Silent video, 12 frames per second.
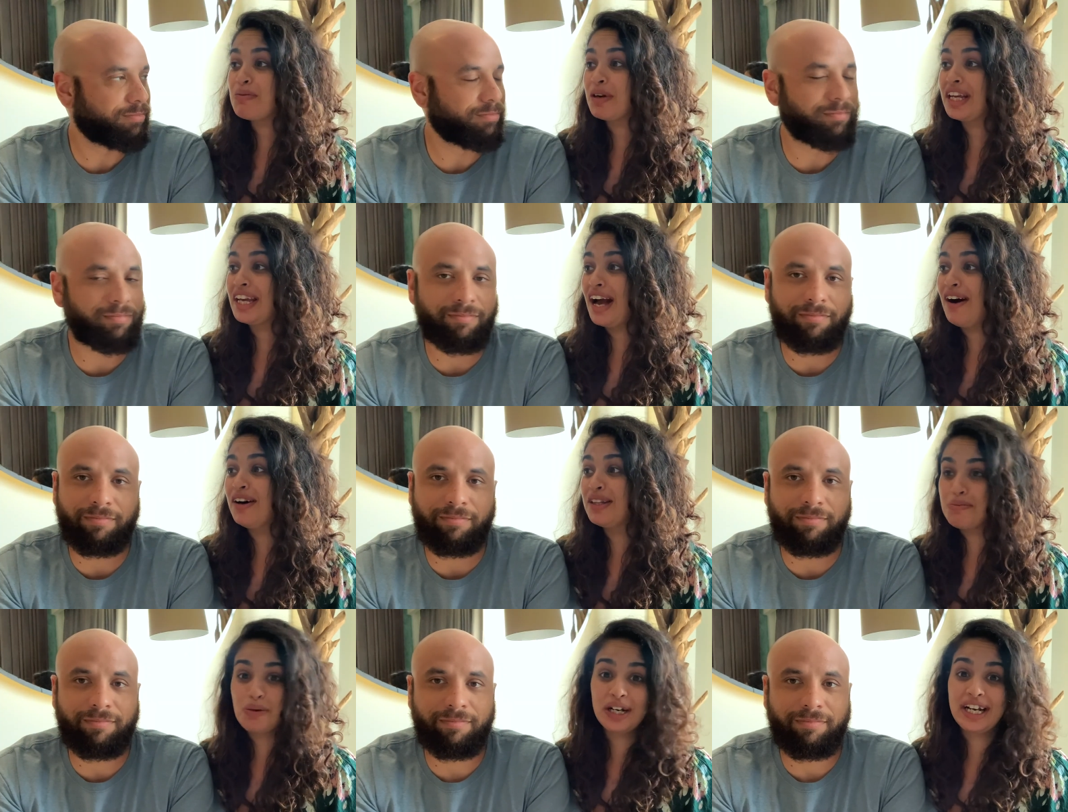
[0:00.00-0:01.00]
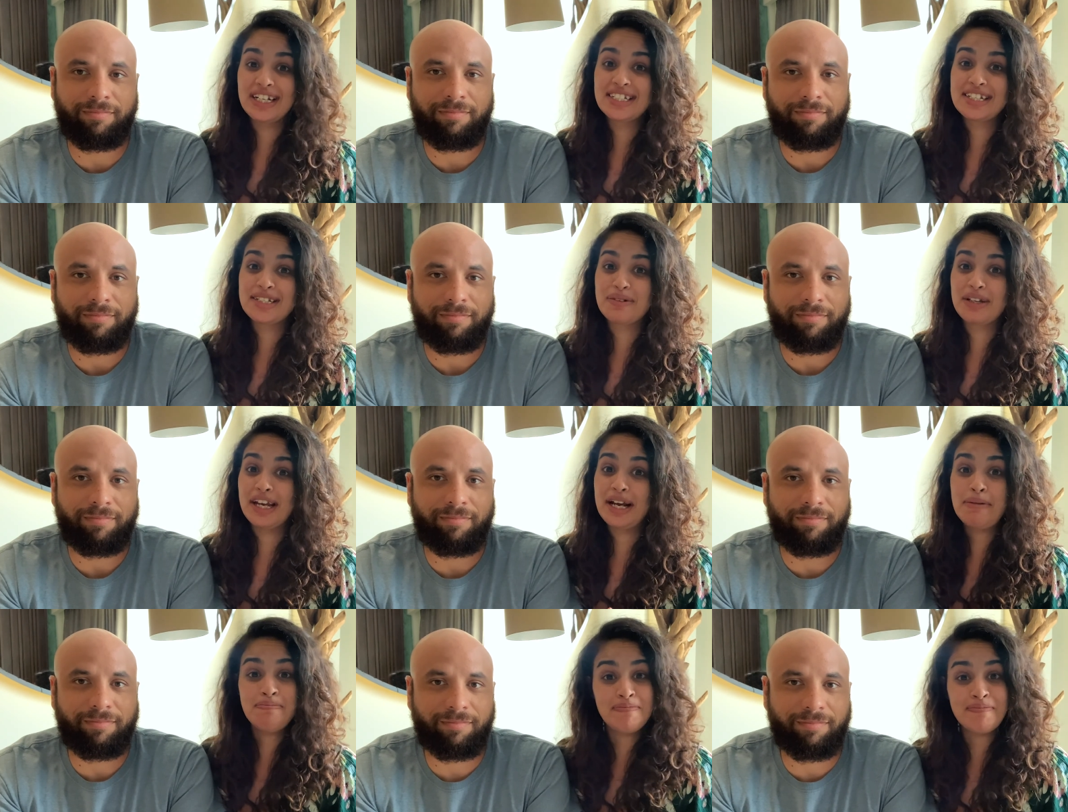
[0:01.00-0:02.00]
Speaker 1: working out in the mornings because we're like,
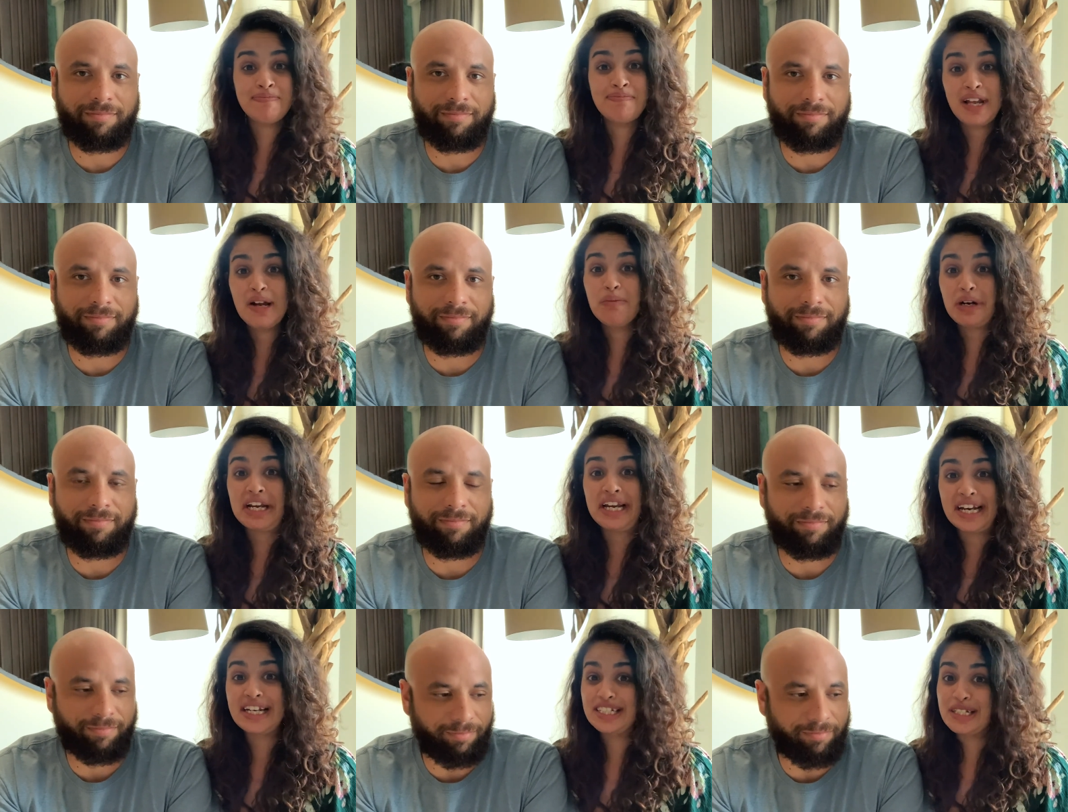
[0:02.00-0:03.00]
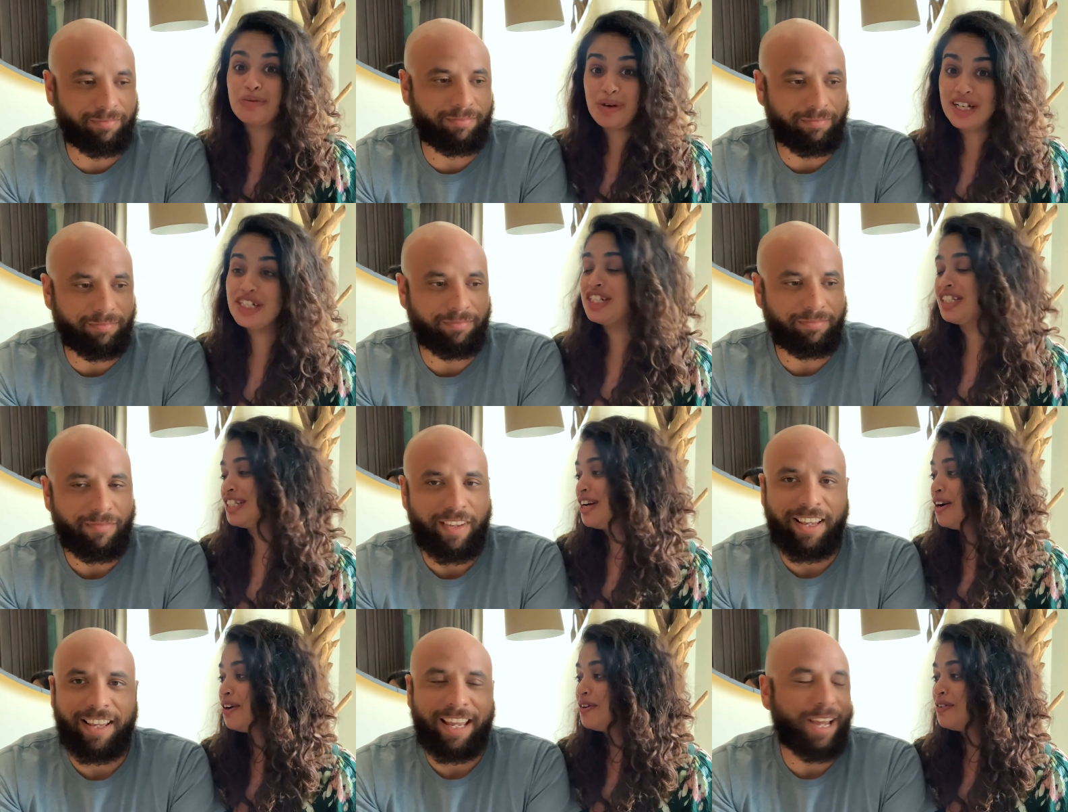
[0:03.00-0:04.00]
we're eating too much,
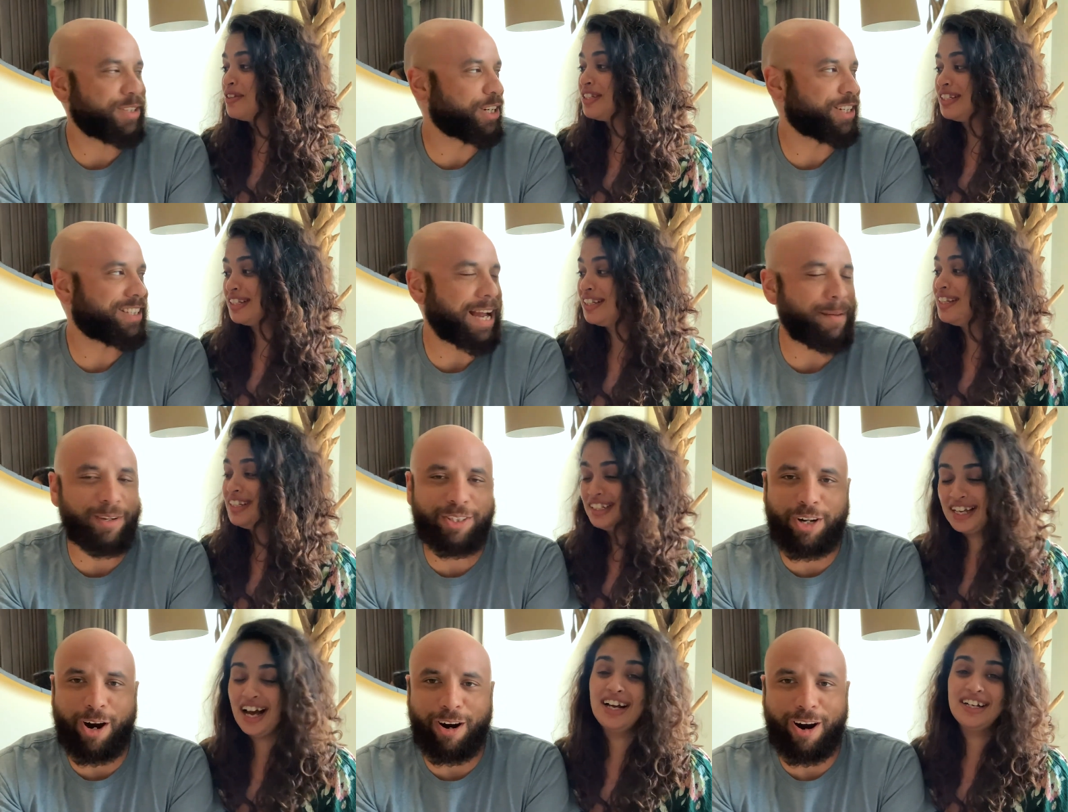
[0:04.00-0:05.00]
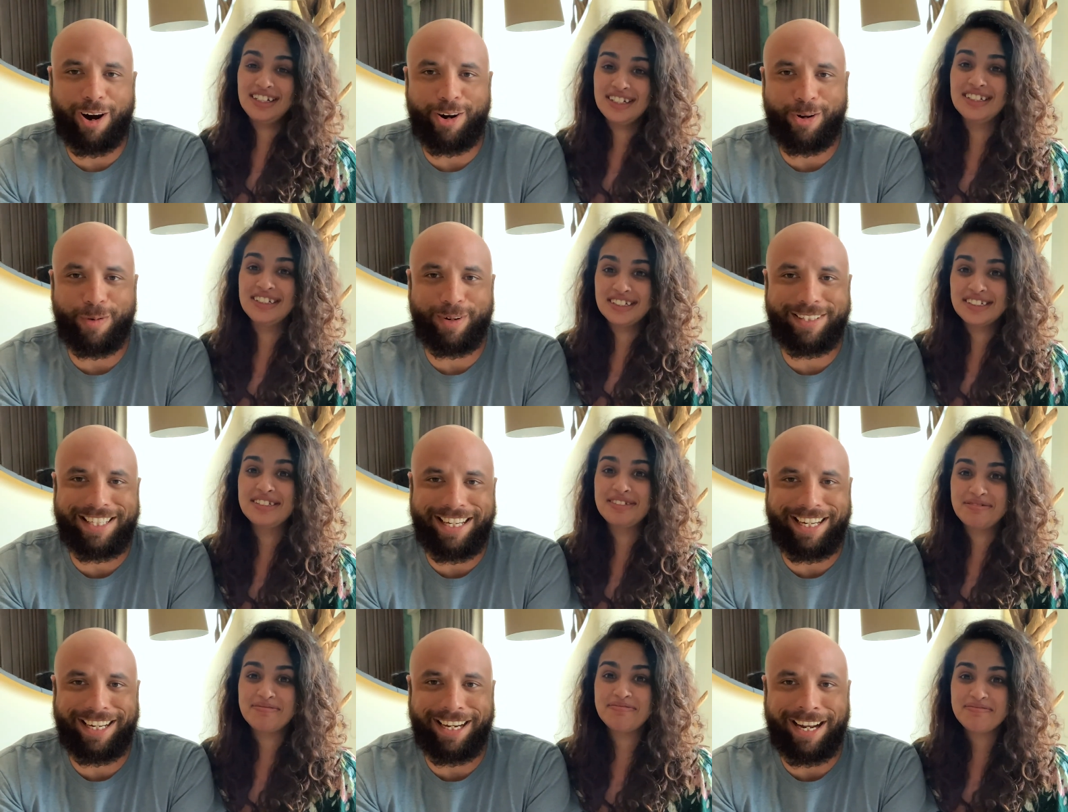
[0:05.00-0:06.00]
so.
Speaker 2: It was a good time to start our new
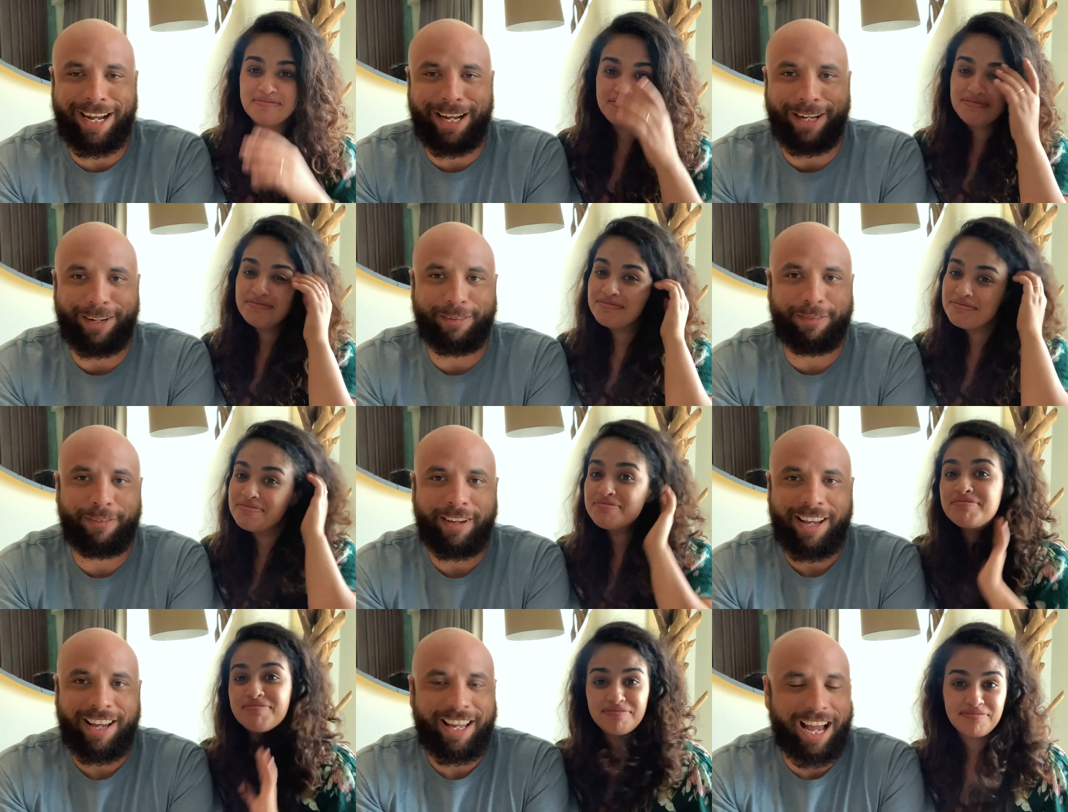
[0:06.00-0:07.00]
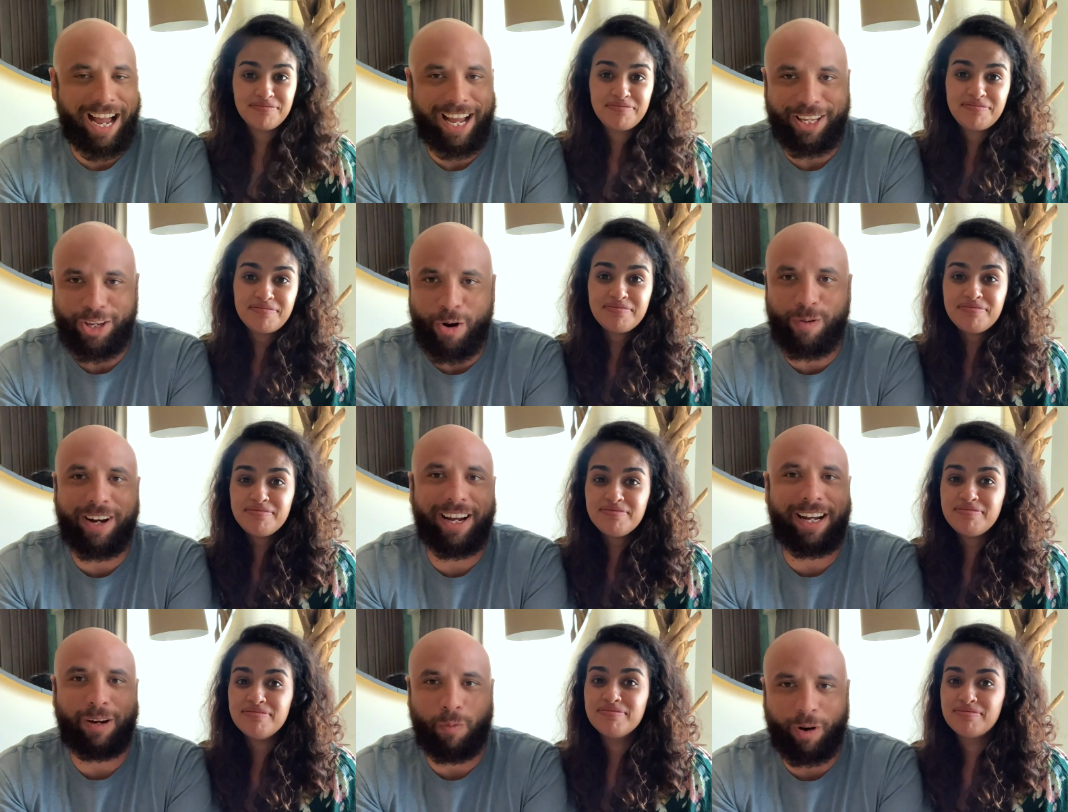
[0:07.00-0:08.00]
routine of
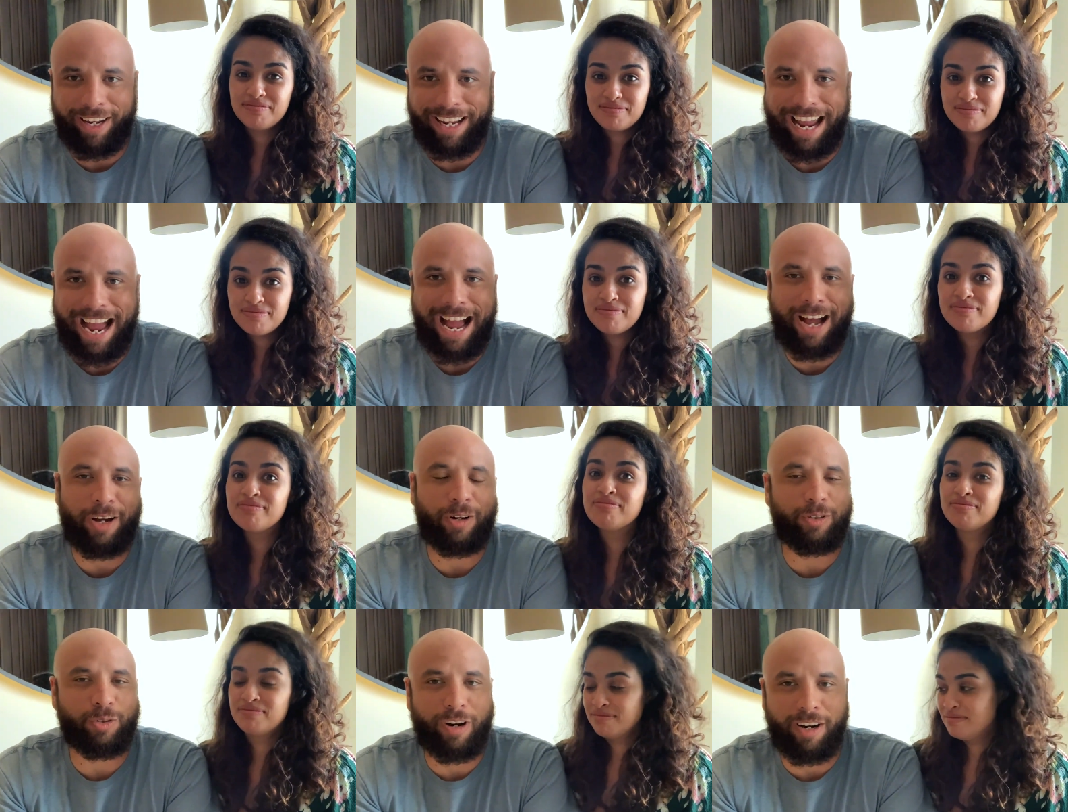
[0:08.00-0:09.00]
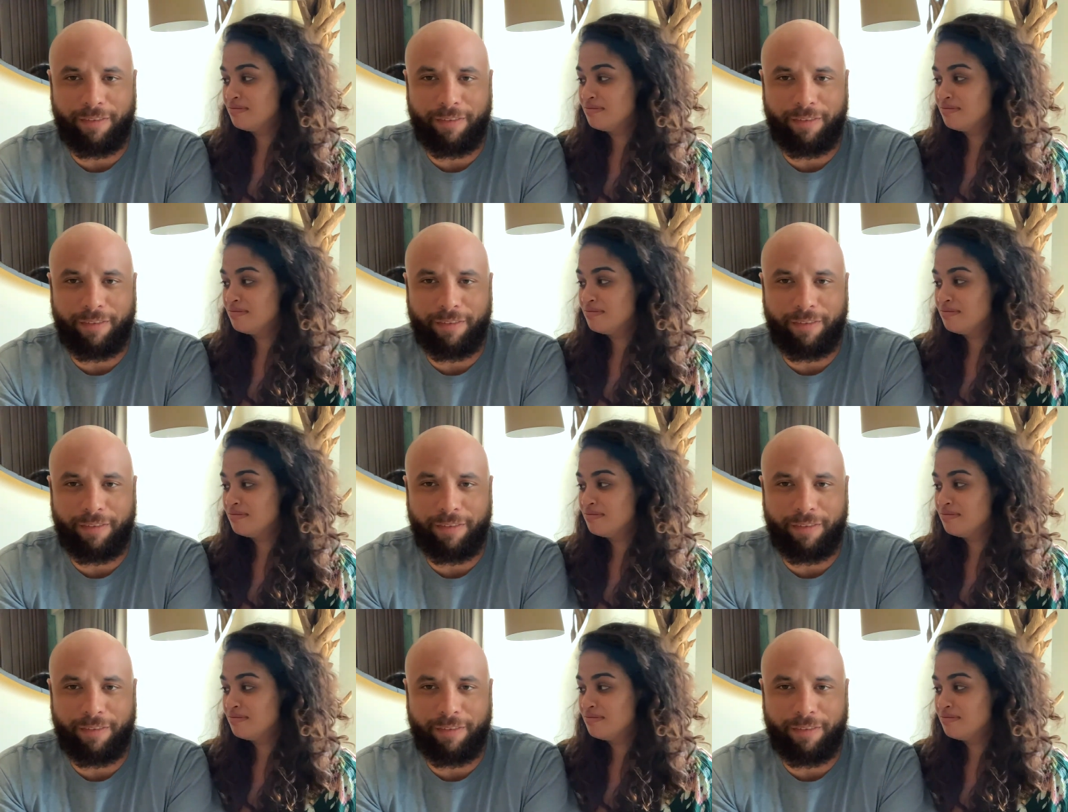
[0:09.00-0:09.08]
yoga, working out, doing our